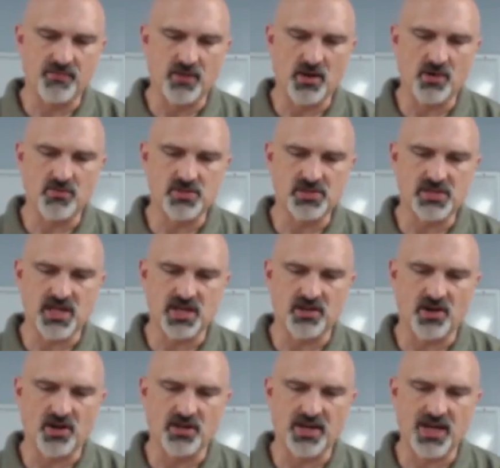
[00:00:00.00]
those that
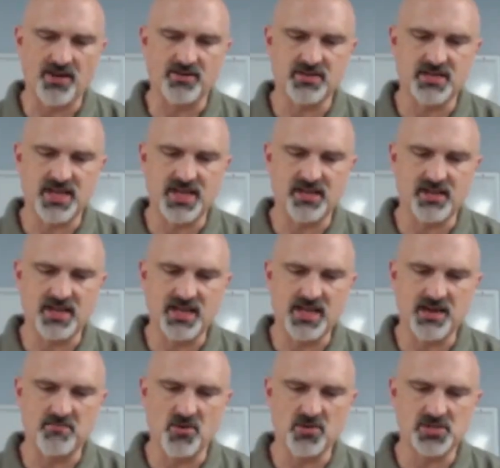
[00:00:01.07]
are now daily
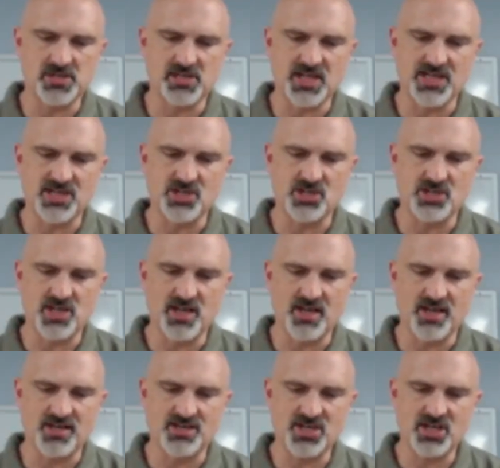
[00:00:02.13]
and most
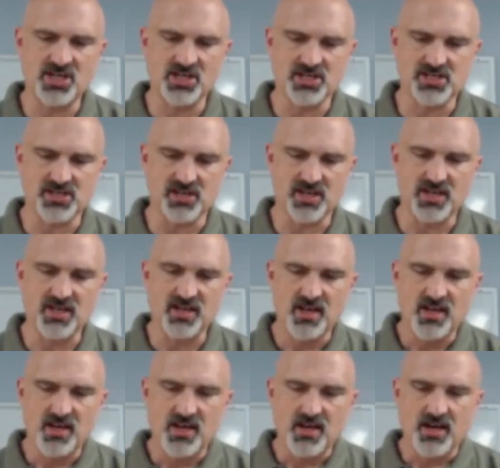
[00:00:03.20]
ingeniously
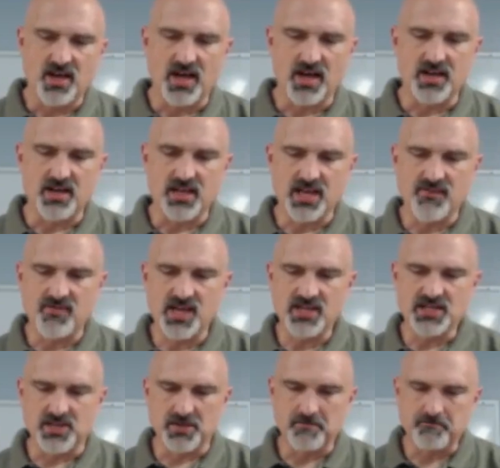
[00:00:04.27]

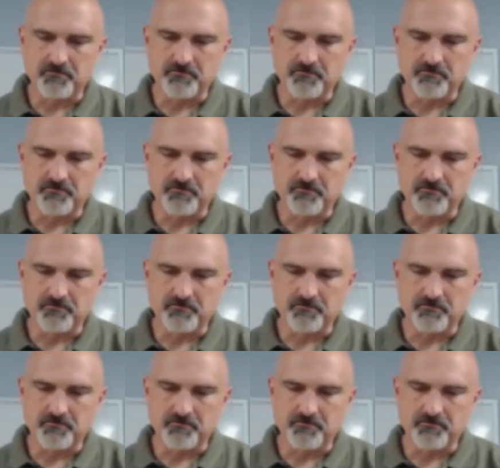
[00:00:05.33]
invented.